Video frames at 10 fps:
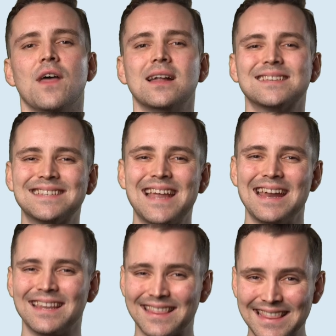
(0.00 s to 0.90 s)
That's
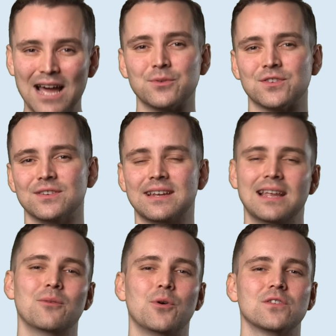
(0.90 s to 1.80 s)
10,000
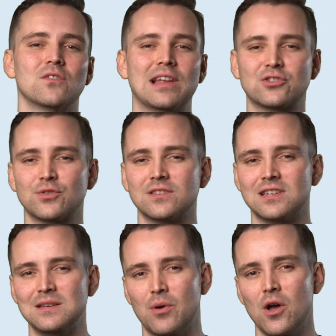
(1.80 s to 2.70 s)
kilowatts of
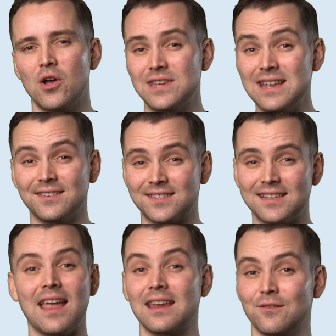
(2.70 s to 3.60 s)
electricity per year
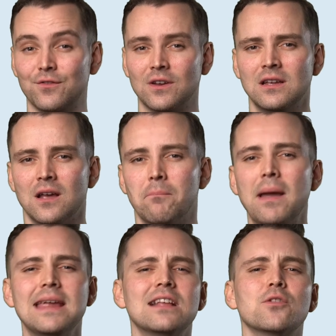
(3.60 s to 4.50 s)
saved,
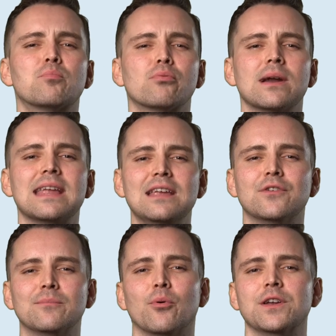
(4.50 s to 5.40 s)
making the
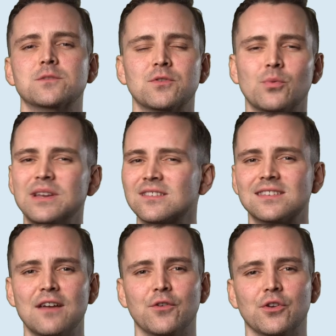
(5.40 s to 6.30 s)
break-even point between
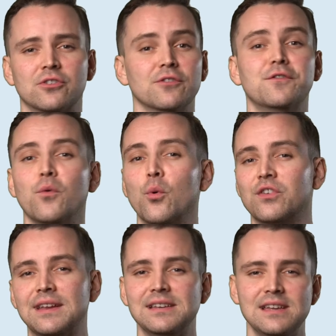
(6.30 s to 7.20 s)
7 to
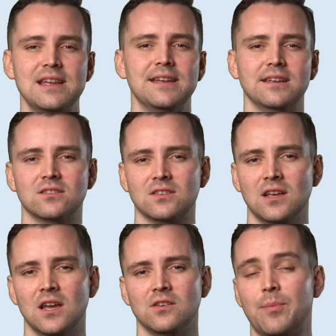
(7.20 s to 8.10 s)
14 years,
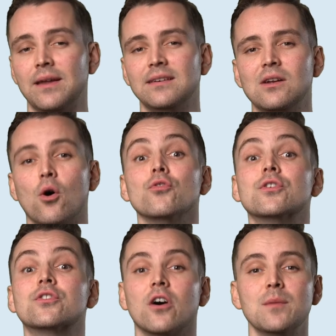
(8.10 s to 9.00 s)
depending on
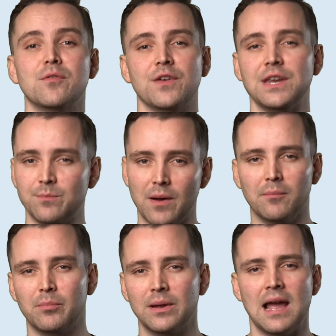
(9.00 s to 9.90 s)
the type of heat
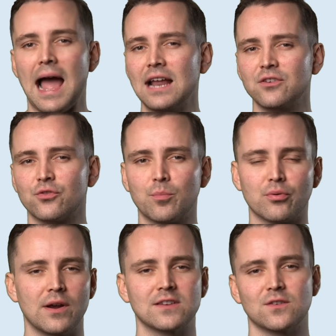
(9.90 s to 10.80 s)
pump and the
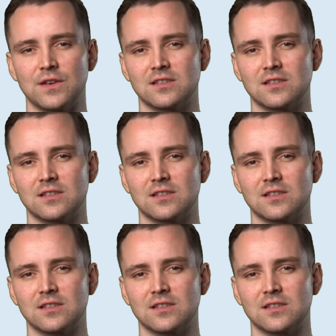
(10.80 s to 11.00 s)
price of